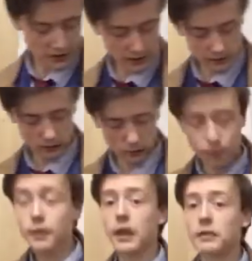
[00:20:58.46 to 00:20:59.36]
is,
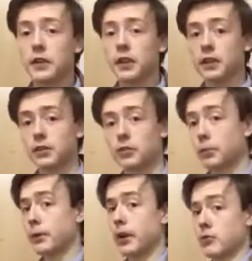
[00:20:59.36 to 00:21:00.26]
if you like
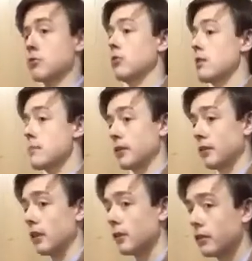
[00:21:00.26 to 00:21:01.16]
Supernatural like
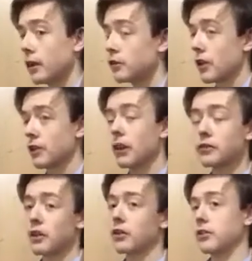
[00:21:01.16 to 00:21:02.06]
myself, I
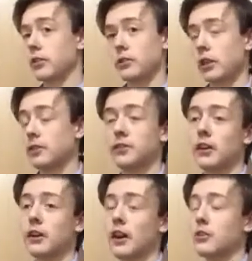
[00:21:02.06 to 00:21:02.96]
tried this out last
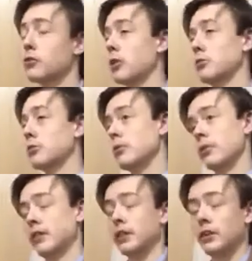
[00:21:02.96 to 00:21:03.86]
night and it was absolutely
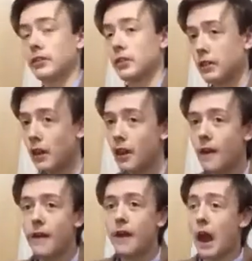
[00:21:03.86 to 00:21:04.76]
fantastic.
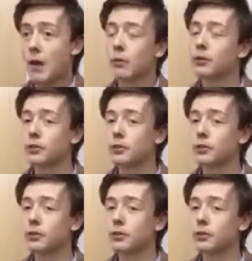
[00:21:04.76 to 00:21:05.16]
I will